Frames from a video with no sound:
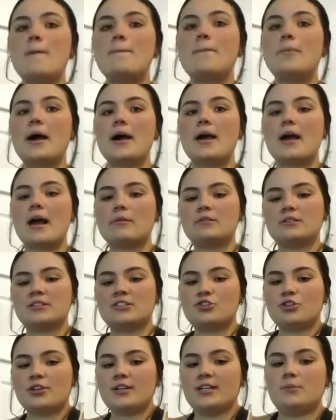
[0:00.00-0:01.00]
but I was
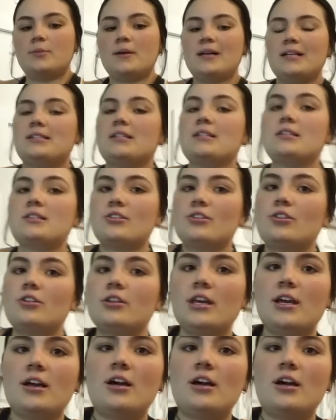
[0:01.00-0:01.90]
intrigued because it's literally